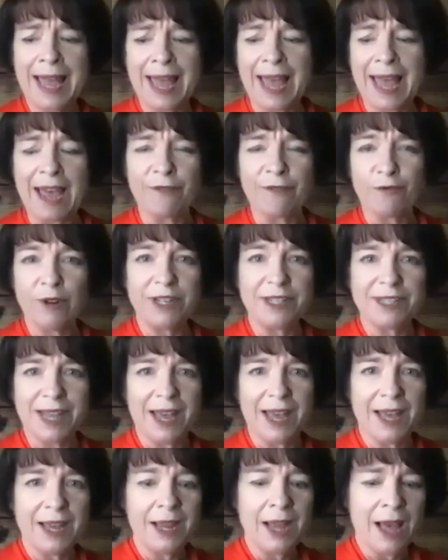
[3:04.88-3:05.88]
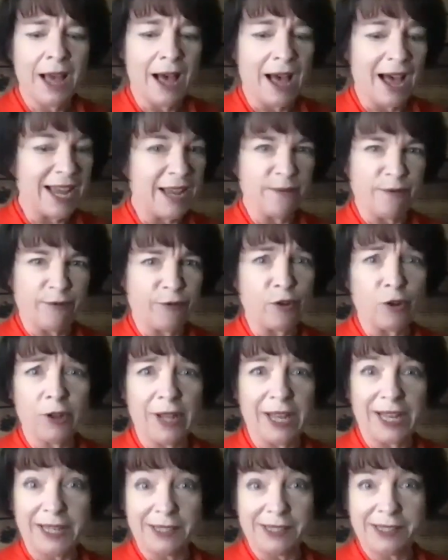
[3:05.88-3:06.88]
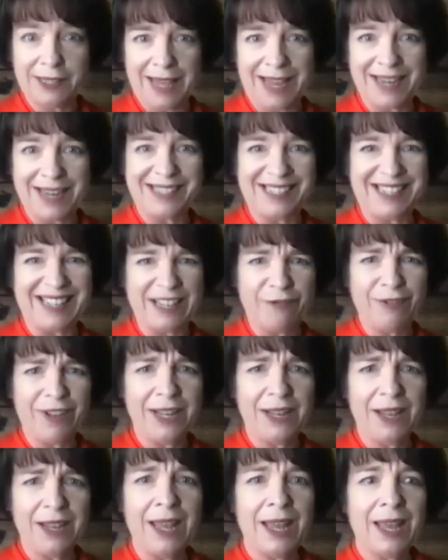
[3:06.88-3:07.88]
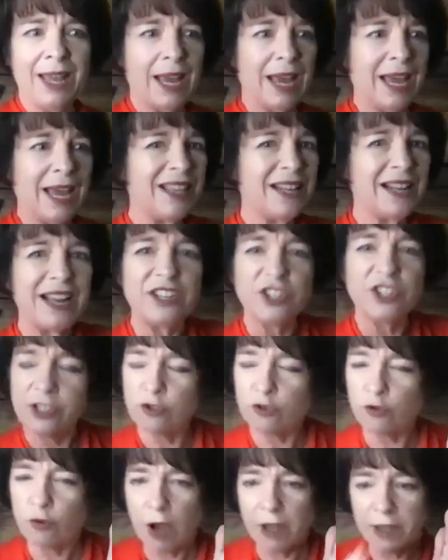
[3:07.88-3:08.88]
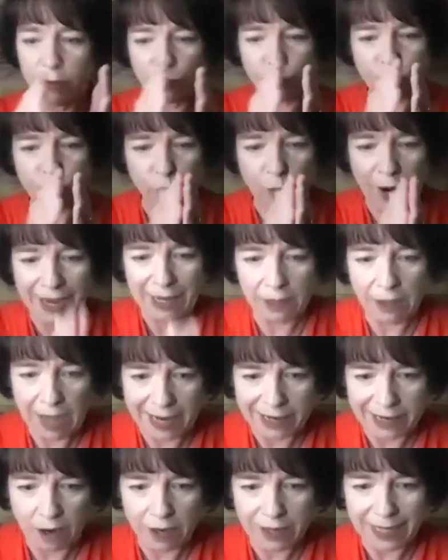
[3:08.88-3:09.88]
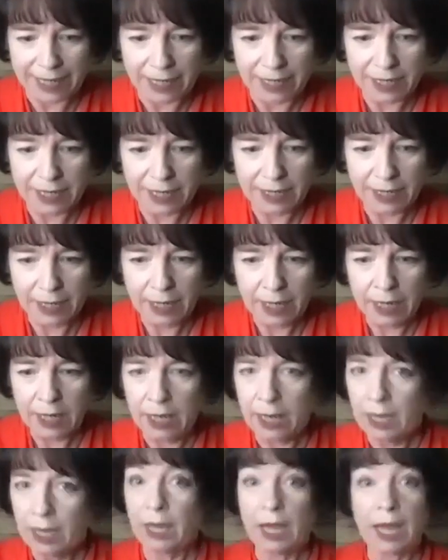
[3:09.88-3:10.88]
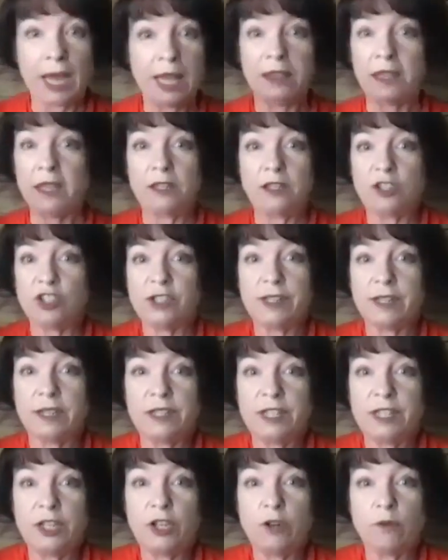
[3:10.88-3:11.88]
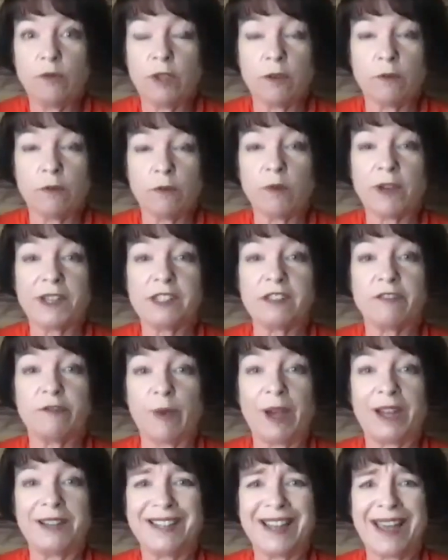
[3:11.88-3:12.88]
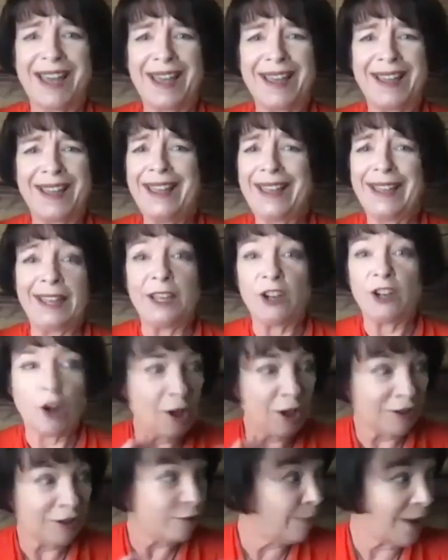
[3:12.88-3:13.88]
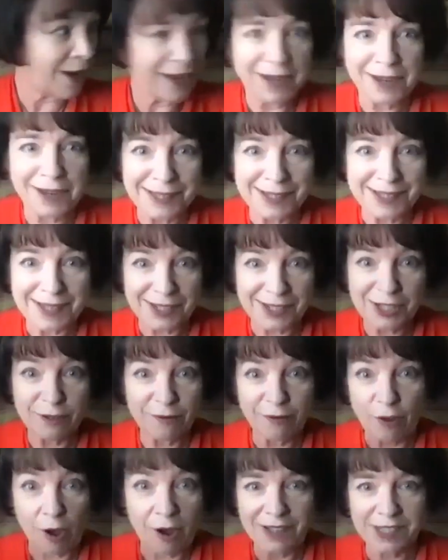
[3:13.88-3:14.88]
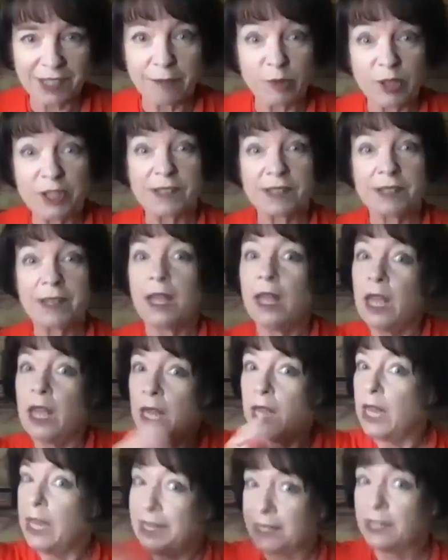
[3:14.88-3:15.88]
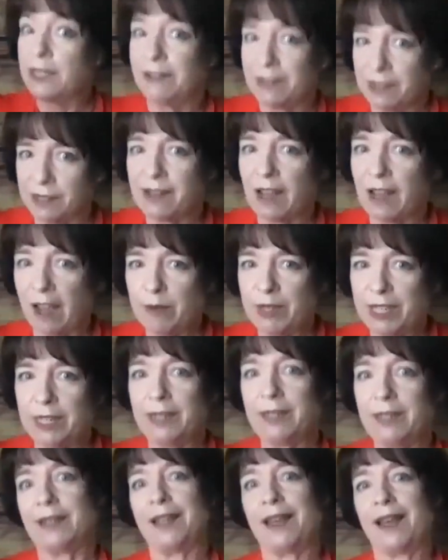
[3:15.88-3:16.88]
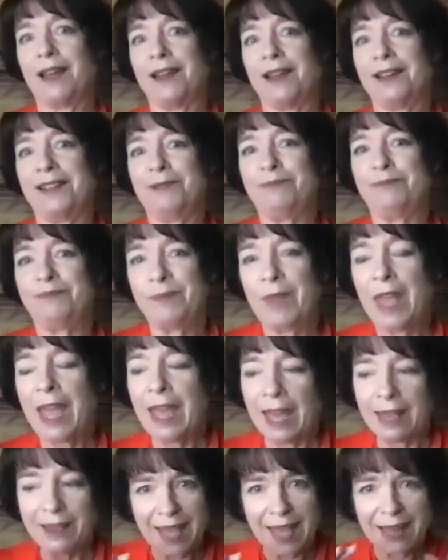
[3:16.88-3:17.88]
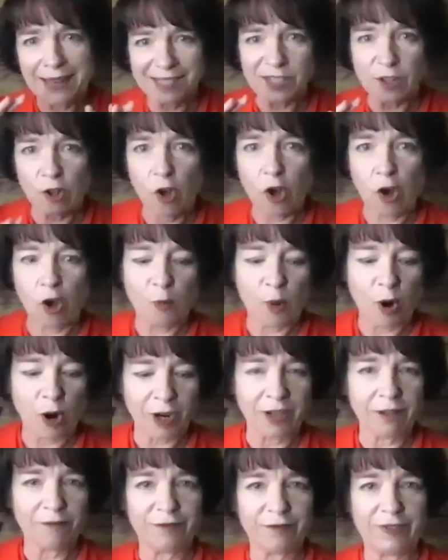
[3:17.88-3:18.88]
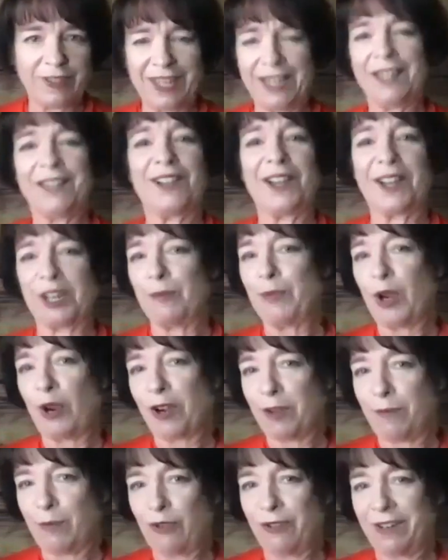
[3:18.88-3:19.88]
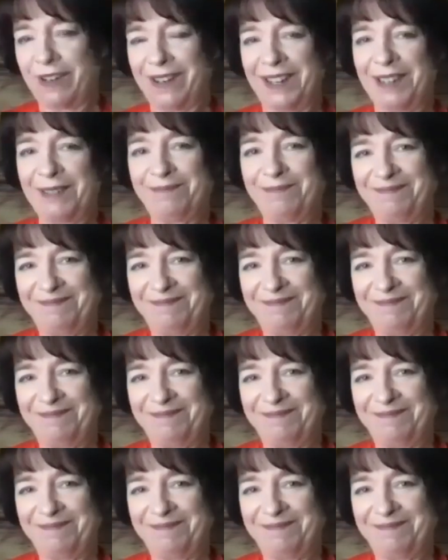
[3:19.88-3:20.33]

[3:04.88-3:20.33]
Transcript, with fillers: every day. I am full like it's Thanksgiving, and then I just draw the bright line on eating and then just continue with the rest of my day in all of my excessive awesomeness until it's time to eat again. And that is the hallmark of the Eat Like a Bear community.